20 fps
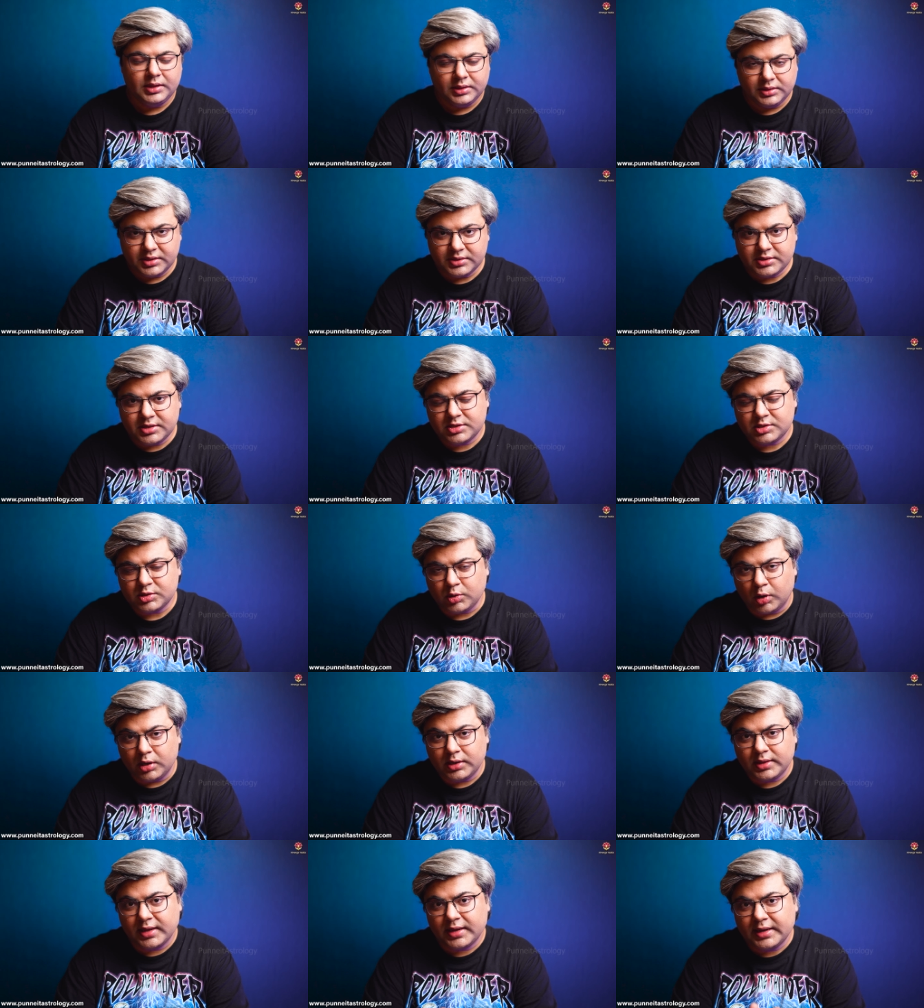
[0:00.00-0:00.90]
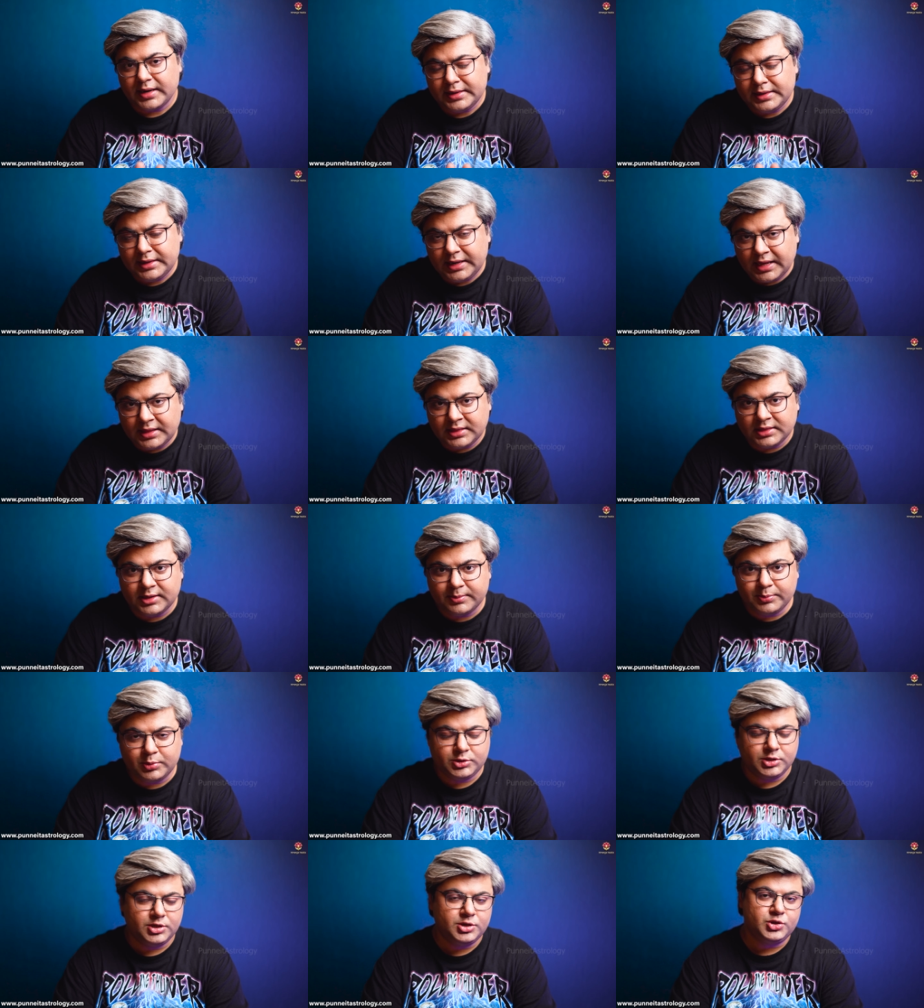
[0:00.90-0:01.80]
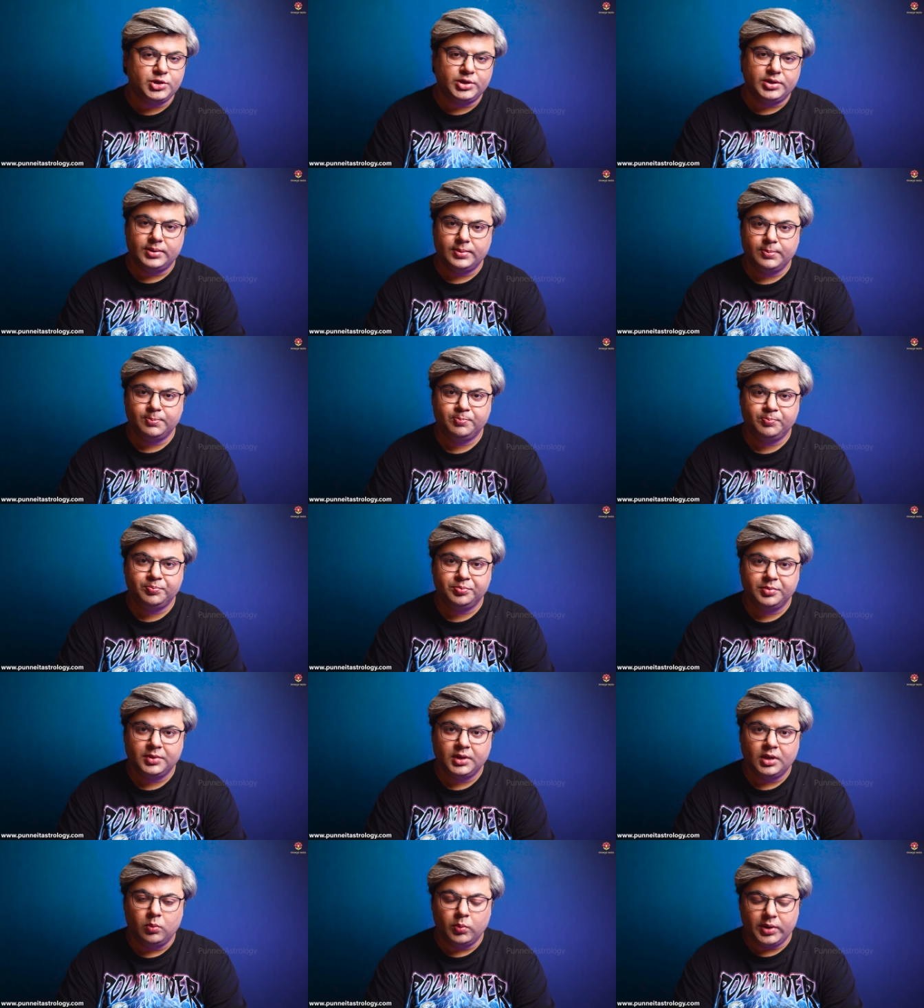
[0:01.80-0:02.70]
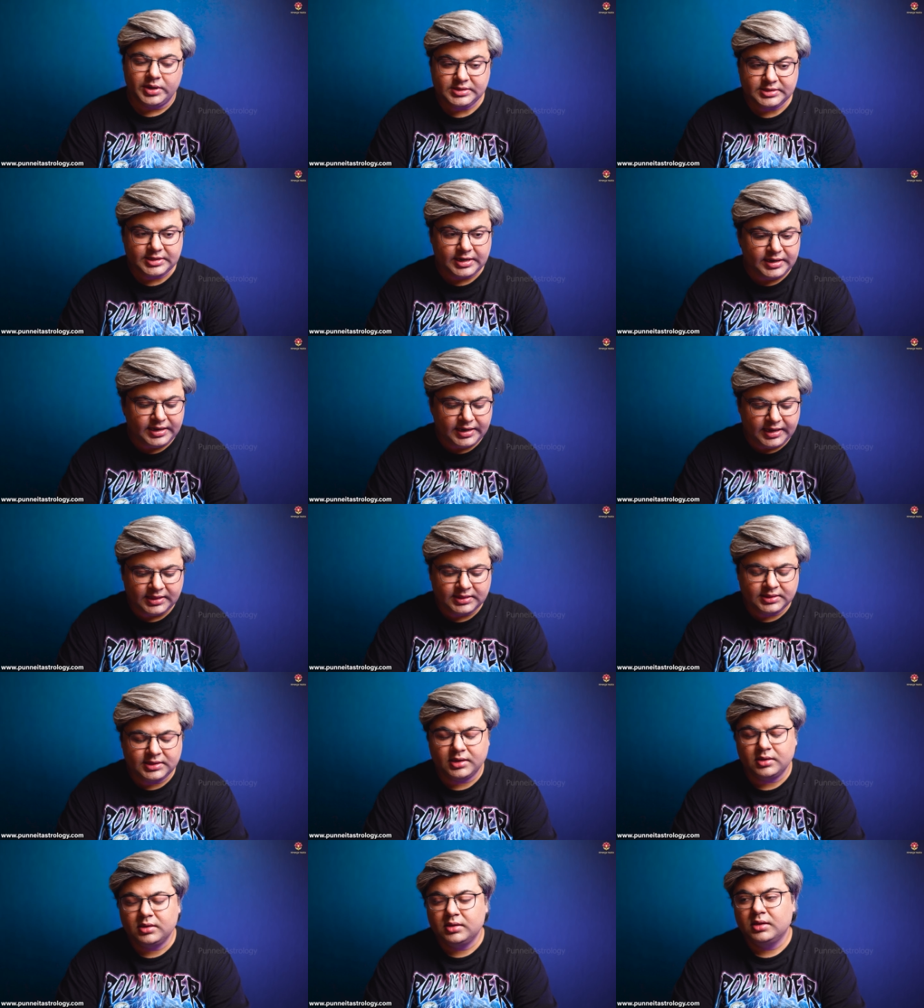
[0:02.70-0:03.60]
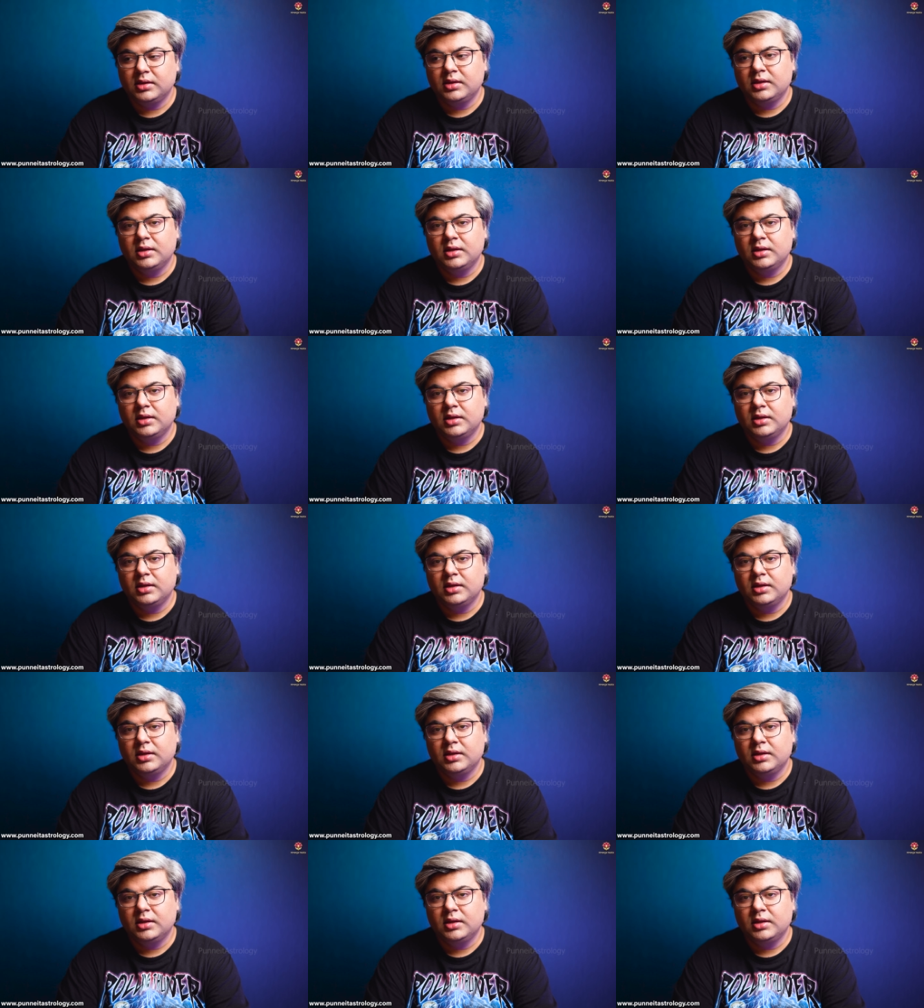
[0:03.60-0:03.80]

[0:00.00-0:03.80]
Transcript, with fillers: This is called the Gandanta position. What is Gandanta?